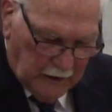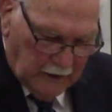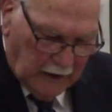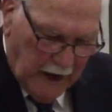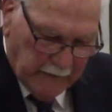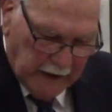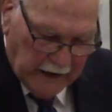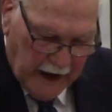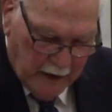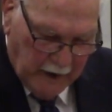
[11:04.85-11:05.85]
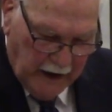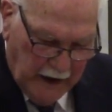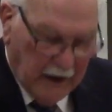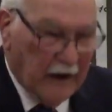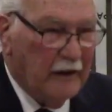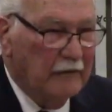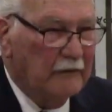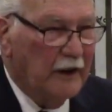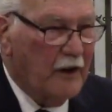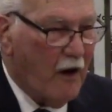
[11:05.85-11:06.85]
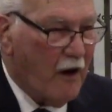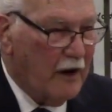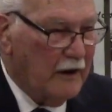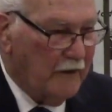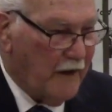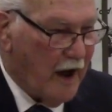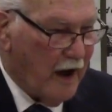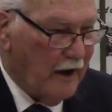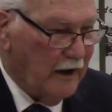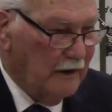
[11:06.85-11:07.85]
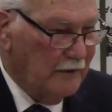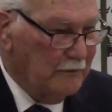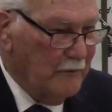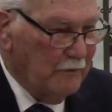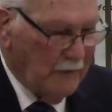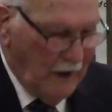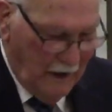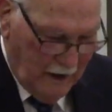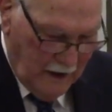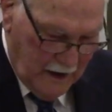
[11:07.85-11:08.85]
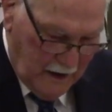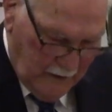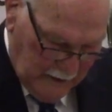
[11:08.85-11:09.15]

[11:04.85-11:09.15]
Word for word: leaven can be hidden and hard to find. And uh,